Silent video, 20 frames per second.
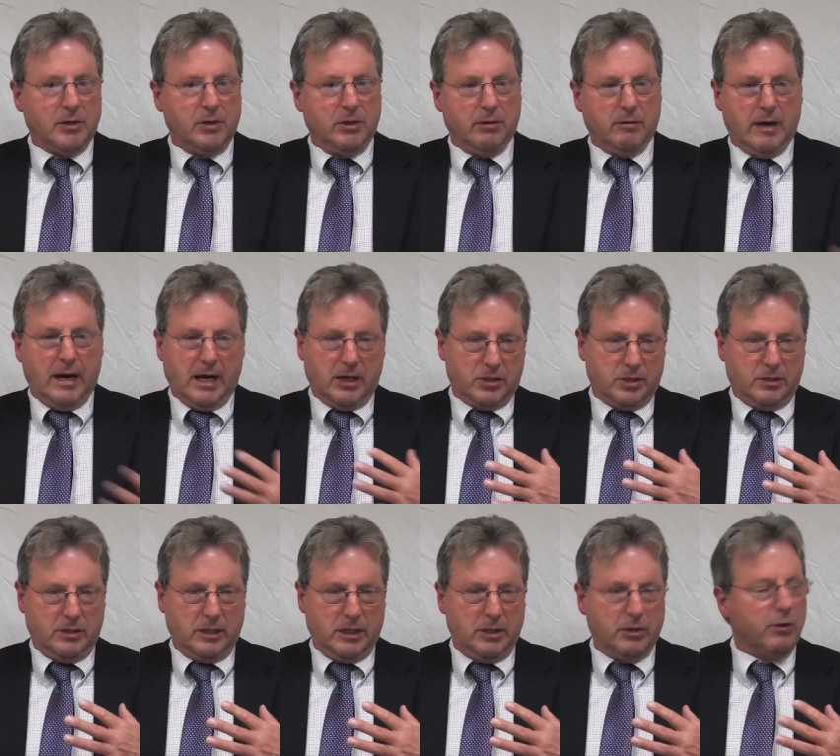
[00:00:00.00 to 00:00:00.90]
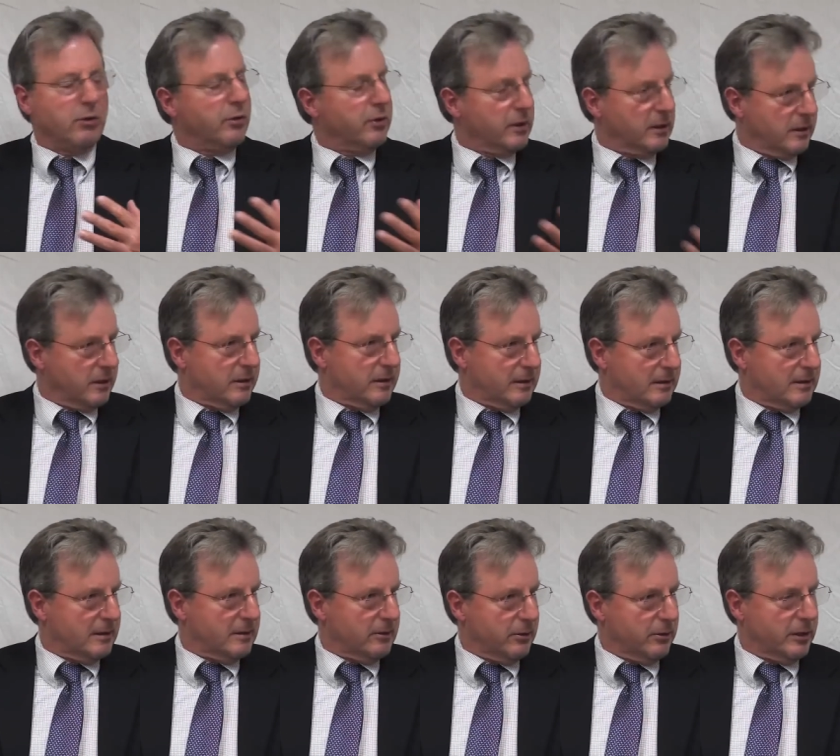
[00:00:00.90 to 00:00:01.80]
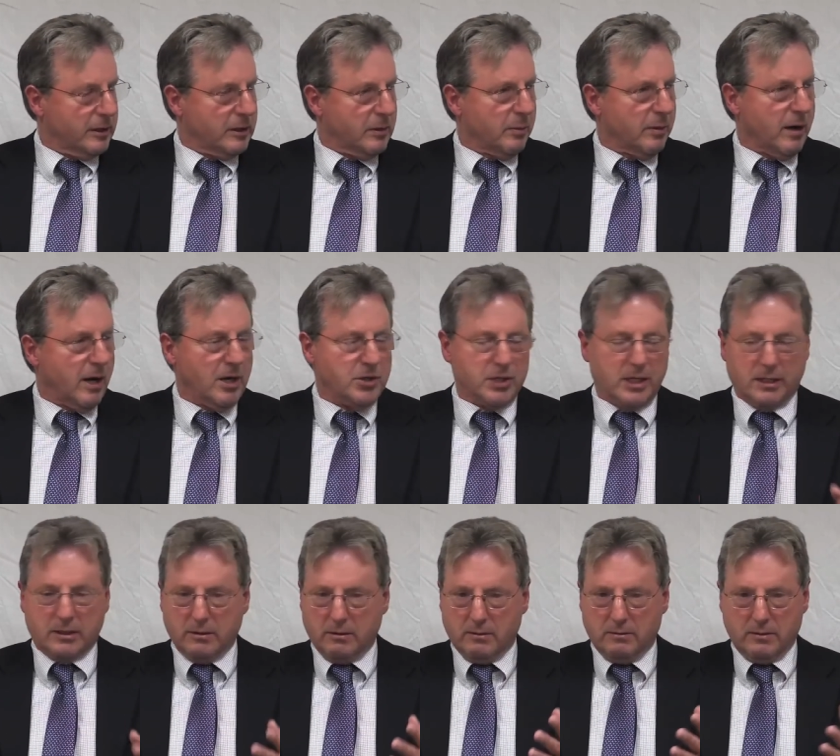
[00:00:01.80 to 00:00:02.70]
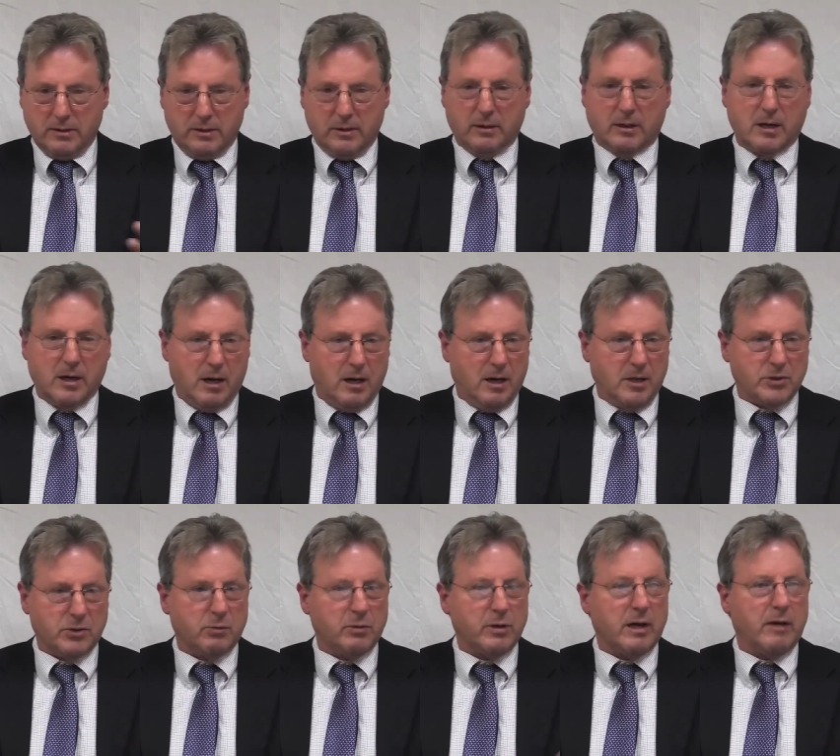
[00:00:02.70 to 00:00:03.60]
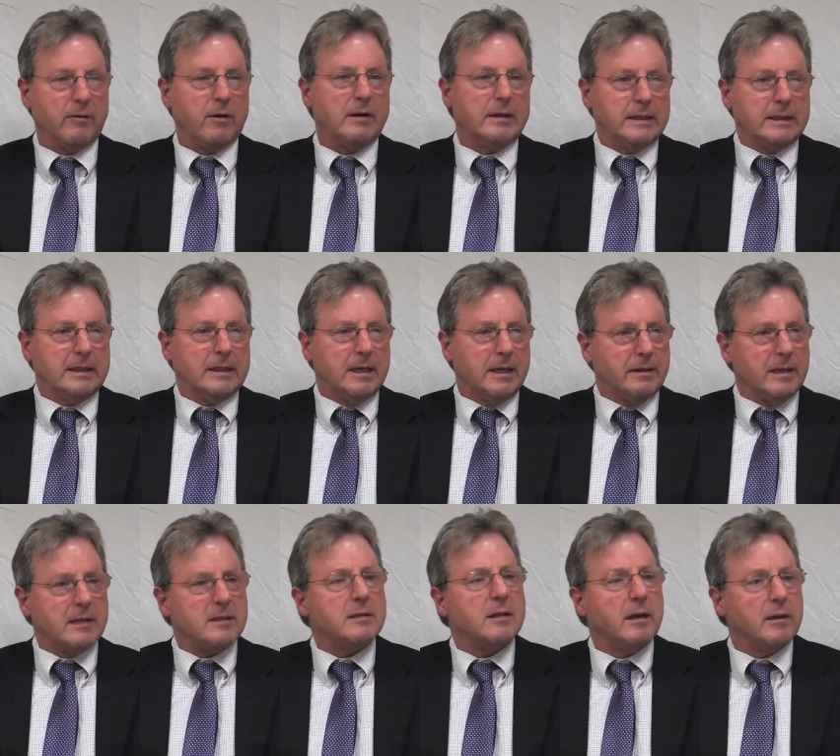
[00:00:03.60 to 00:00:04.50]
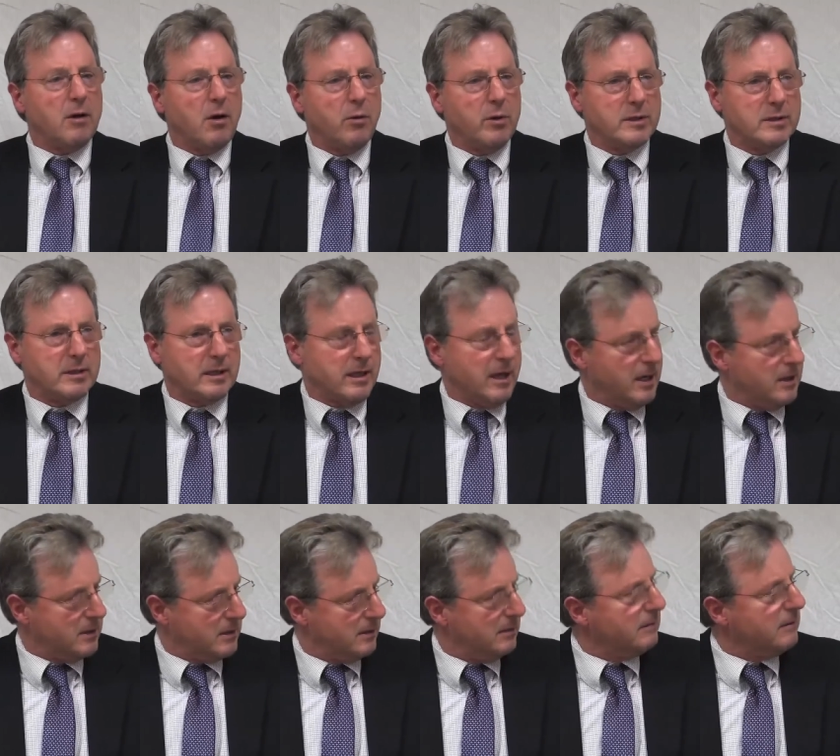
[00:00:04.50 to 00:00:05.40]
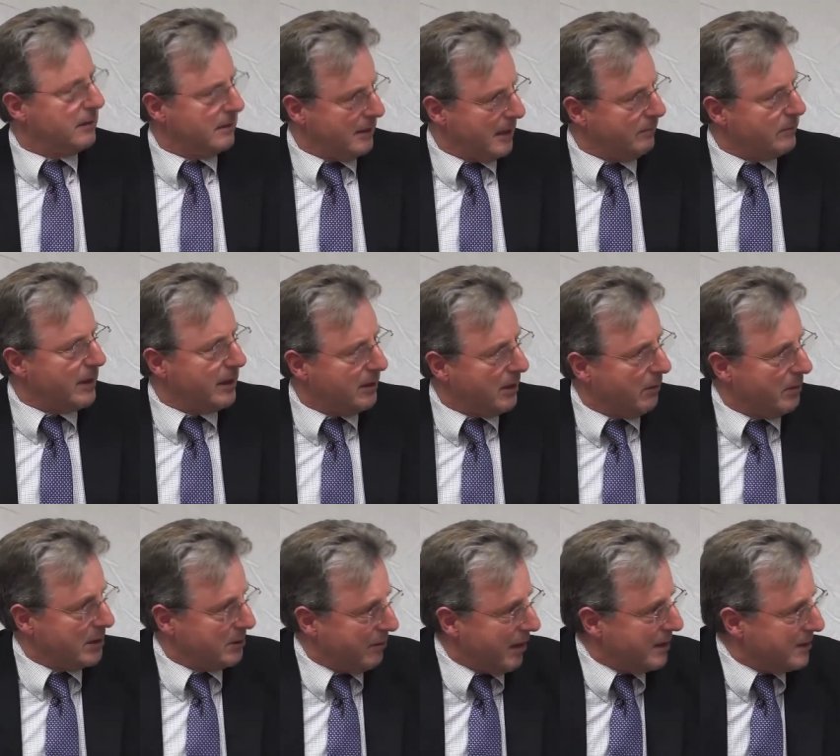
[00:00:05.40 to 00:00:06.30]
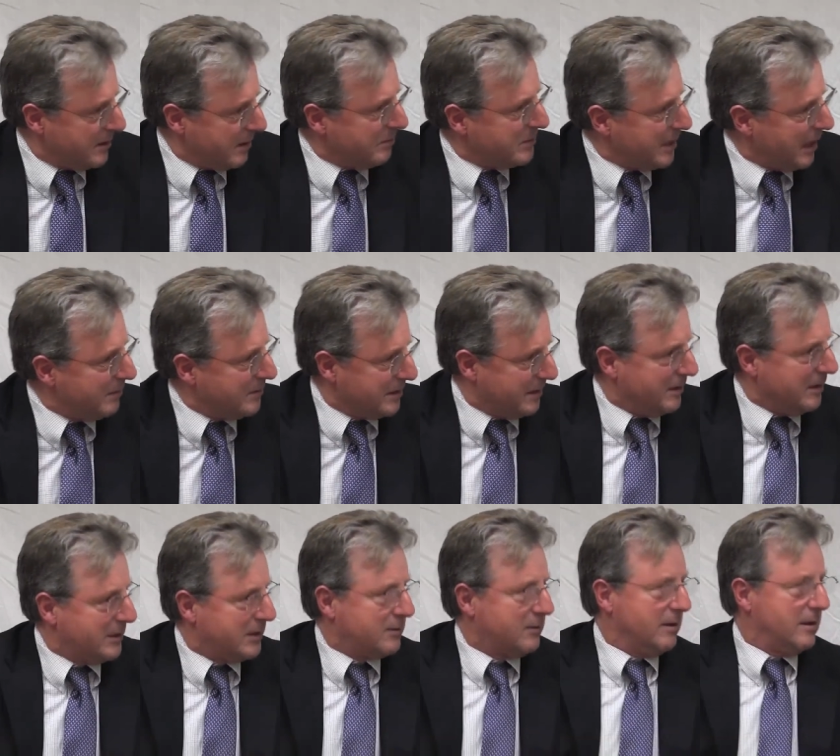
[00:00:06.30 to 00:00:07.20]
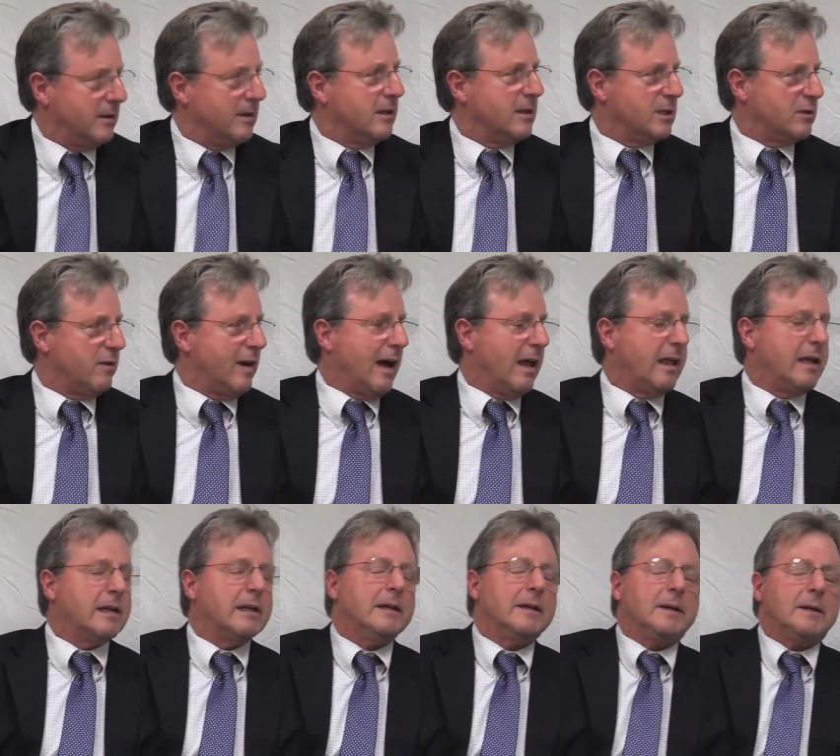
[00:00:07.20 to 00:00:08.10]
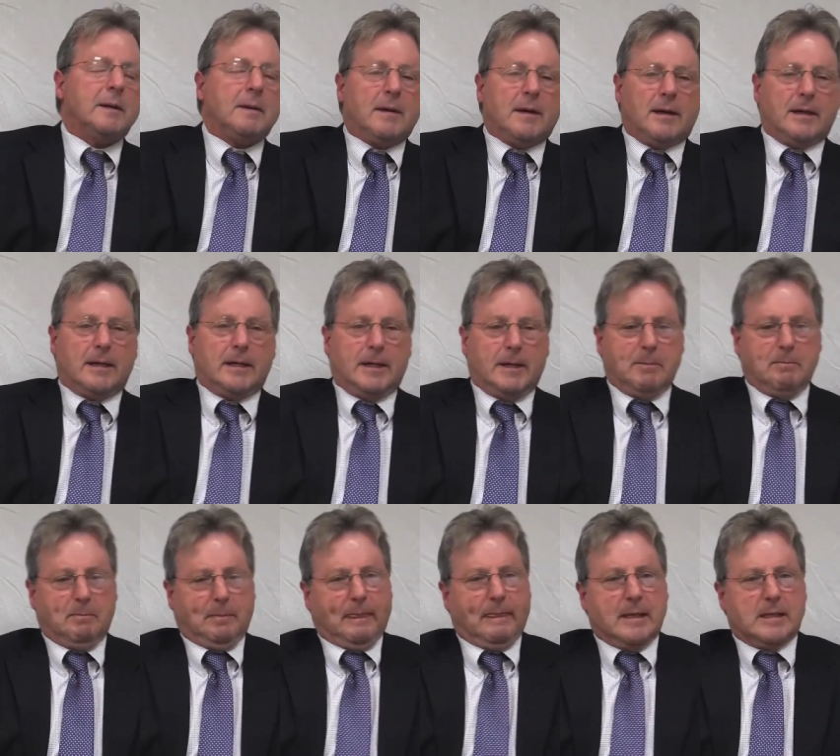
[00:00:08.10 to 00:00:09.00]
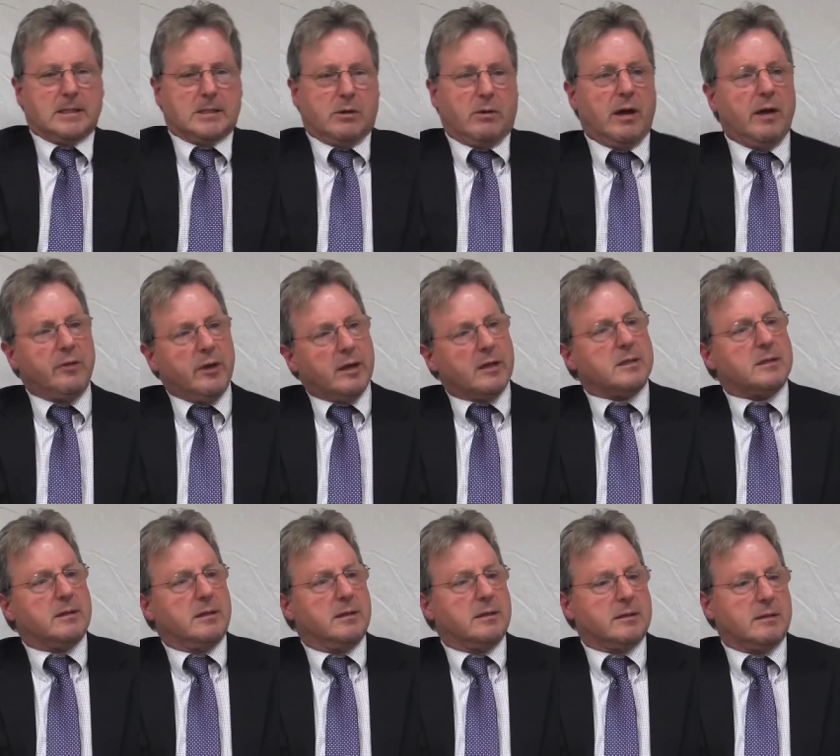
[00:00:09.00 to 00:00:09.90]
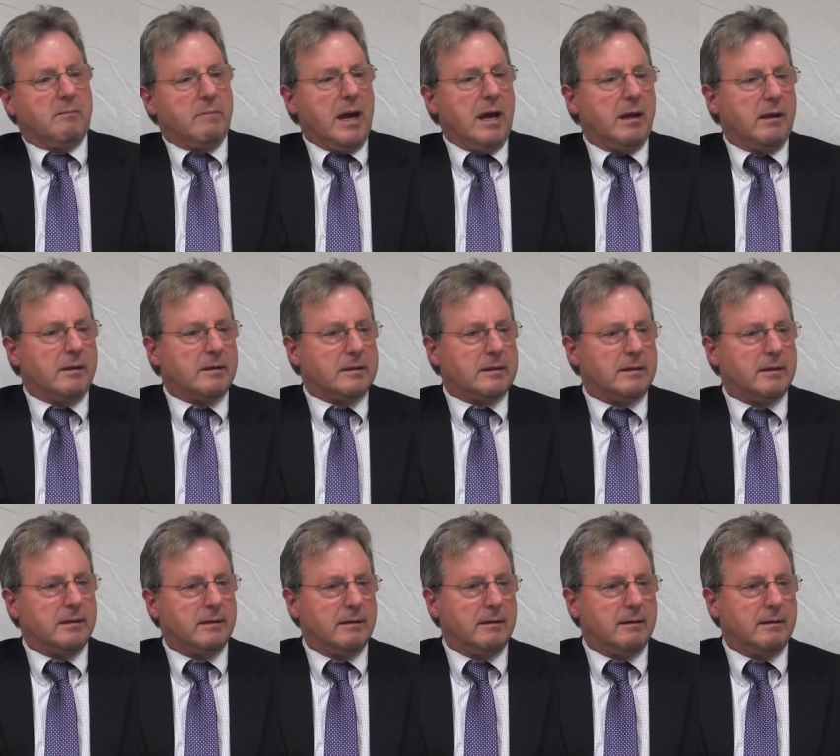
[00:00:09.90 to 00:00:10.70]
you're actually hurting the project or the cause or whatever. And that's not always the case. And I'm not always right. Sometimes it is valid. So I think it's a balance.